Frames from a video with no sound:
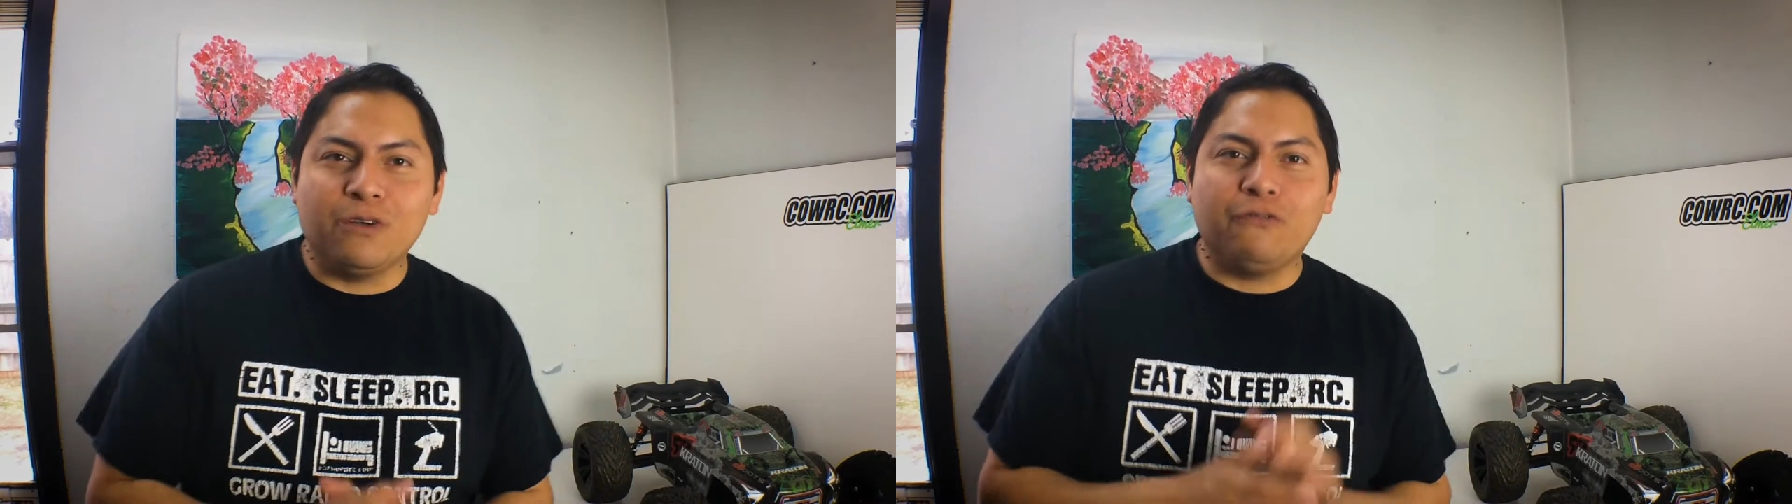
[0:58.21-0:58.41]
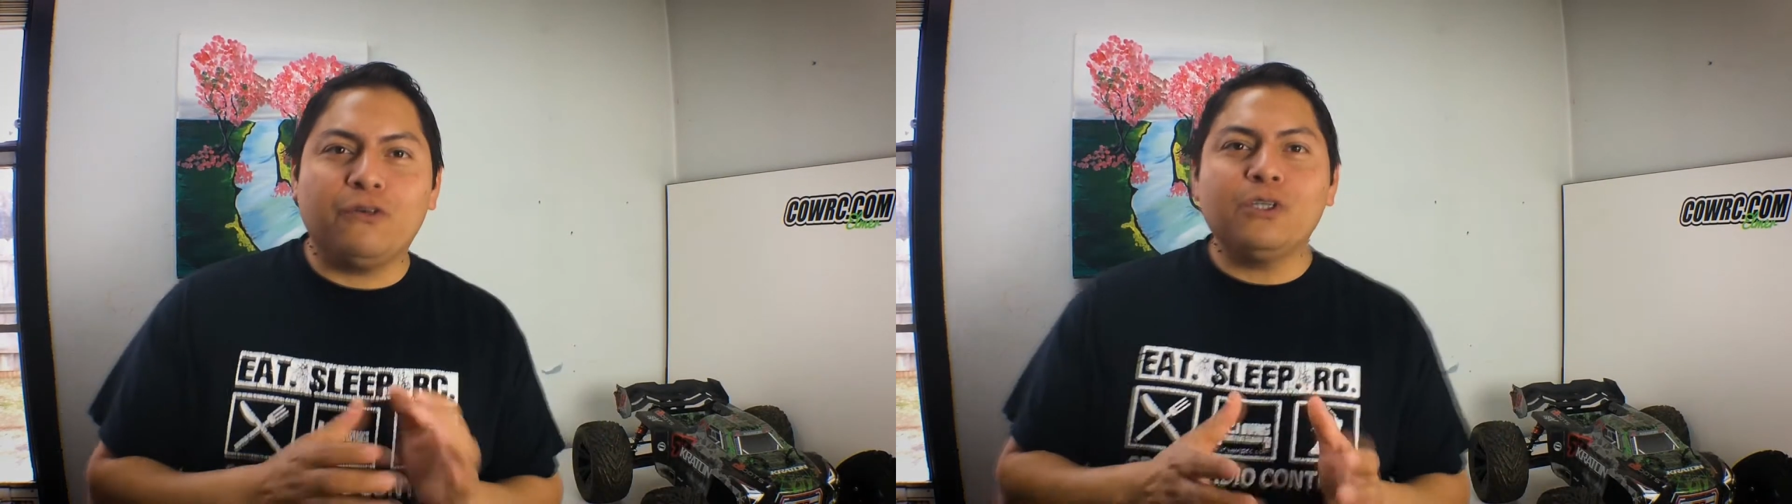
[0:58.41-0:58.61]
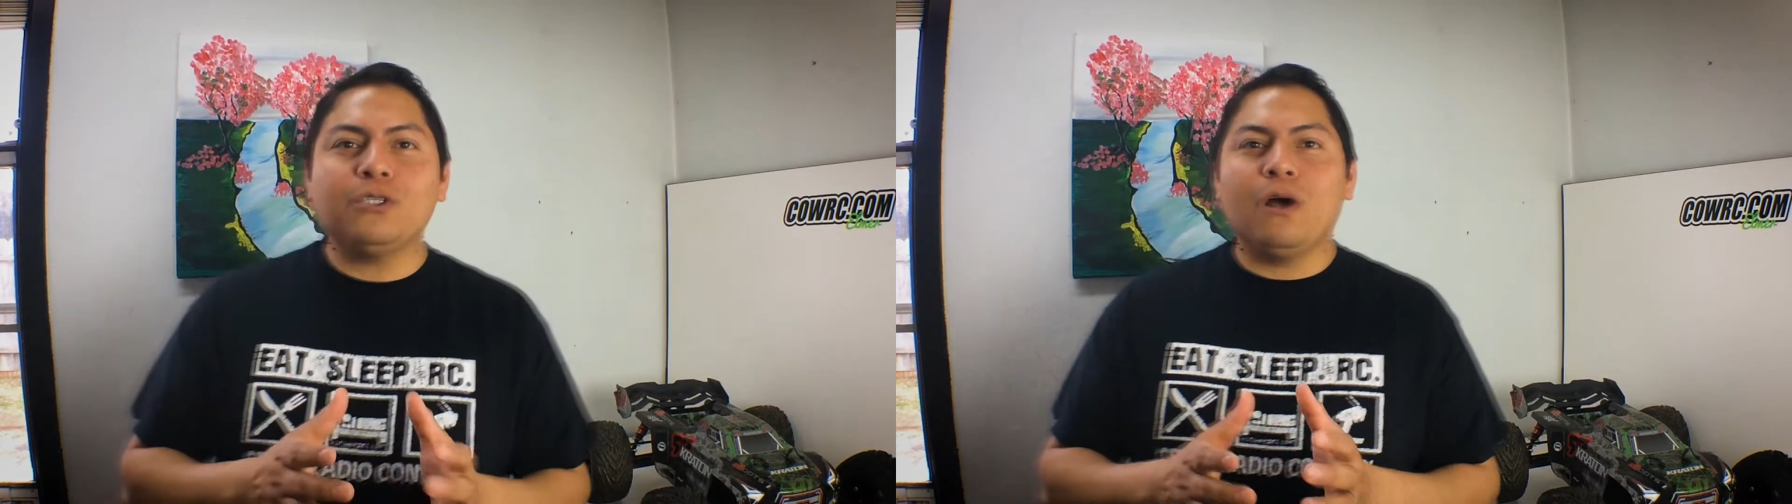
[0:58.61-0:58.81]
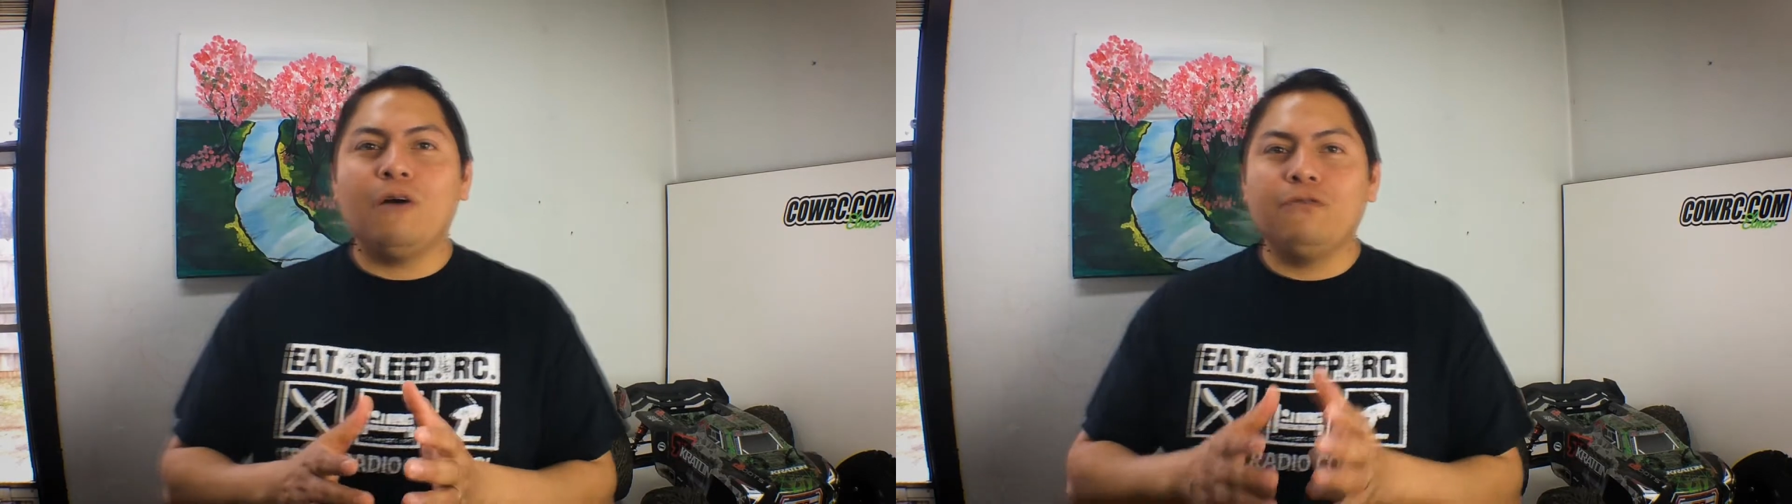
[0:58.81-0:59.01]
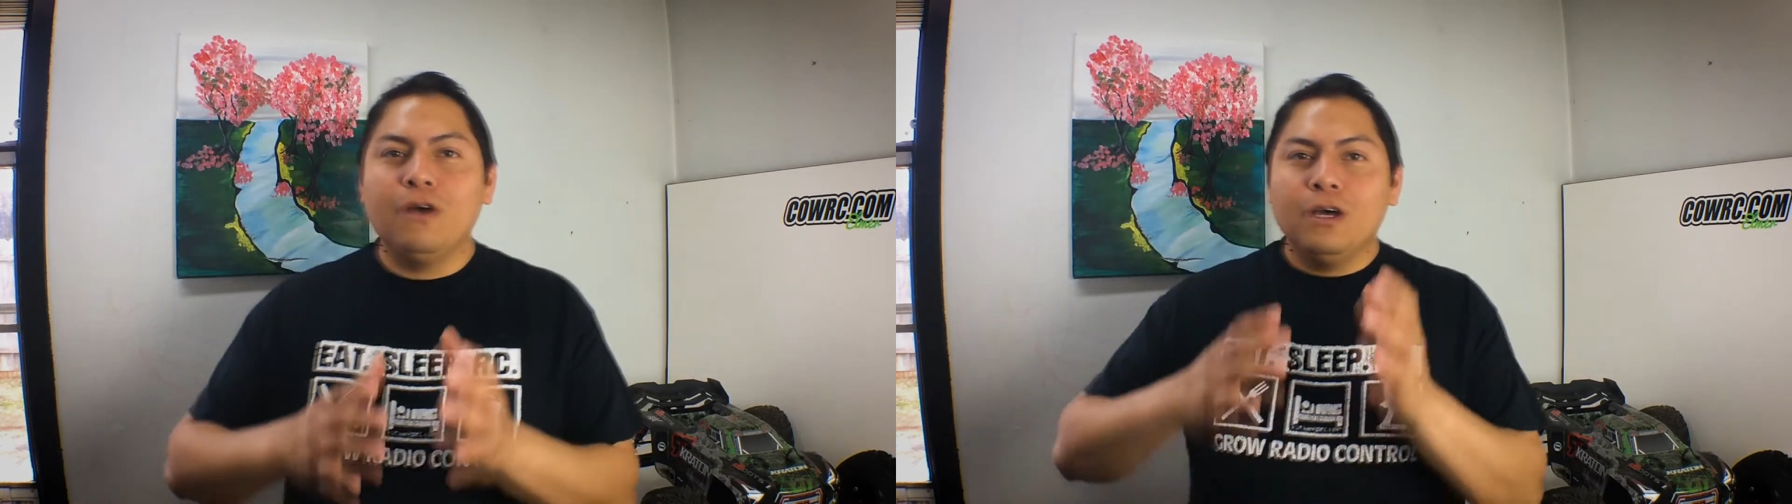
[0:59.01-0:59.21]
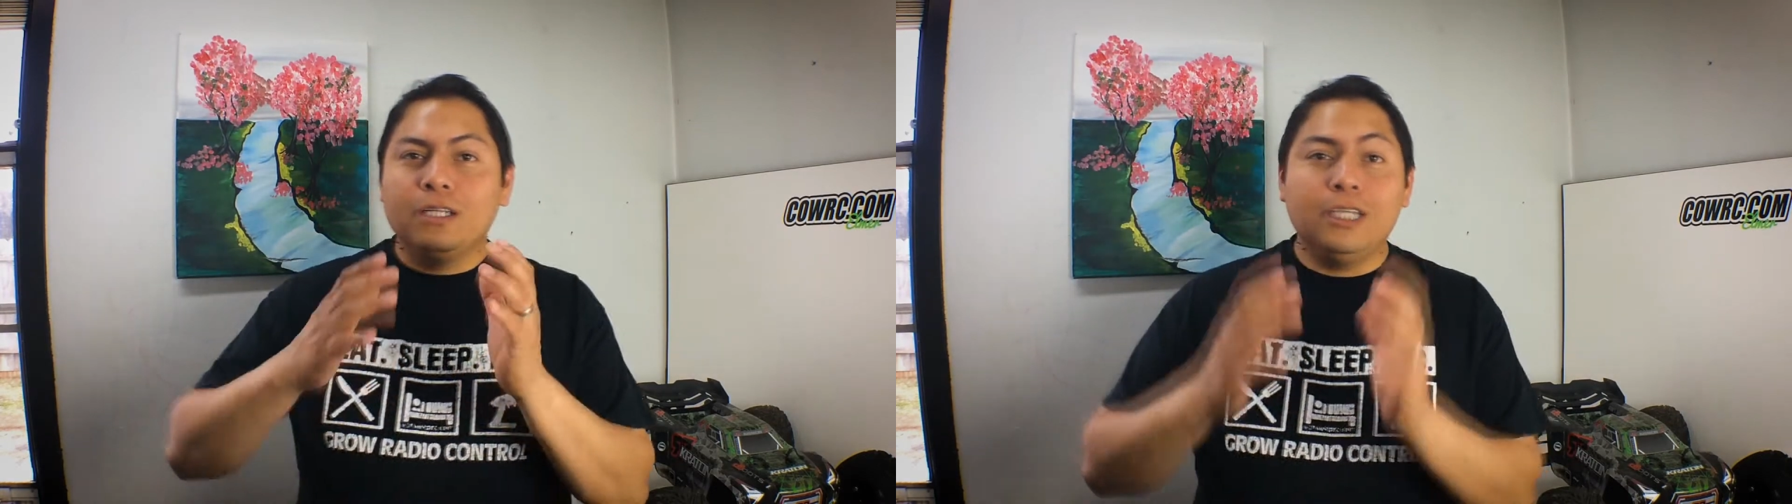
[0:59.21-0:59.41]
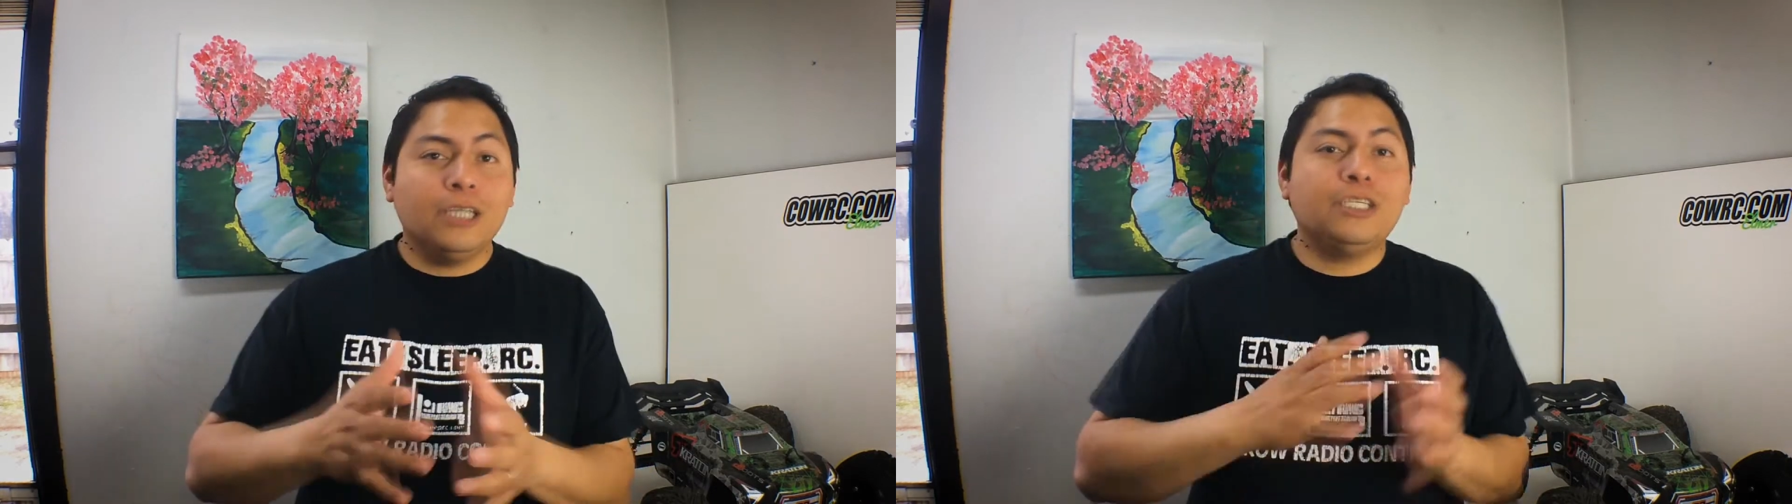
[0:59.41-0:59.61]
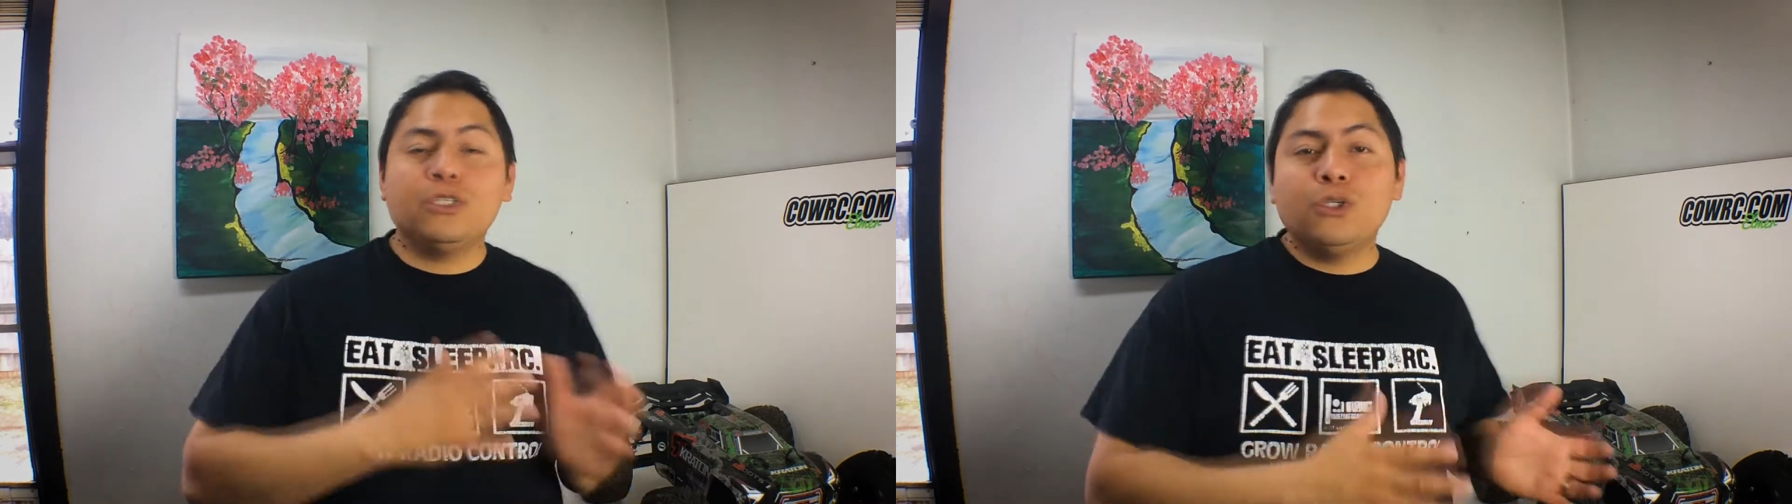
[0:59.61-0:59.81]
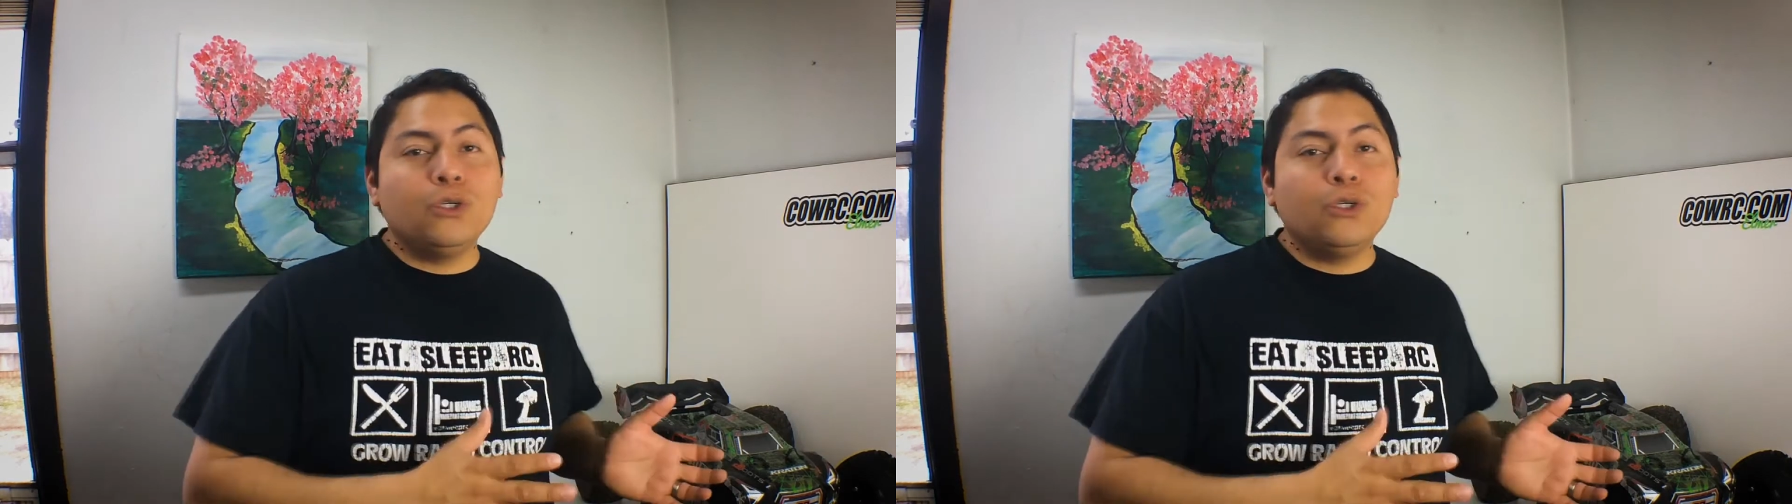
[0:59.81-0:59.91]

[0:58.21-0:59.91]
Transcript: First off, does it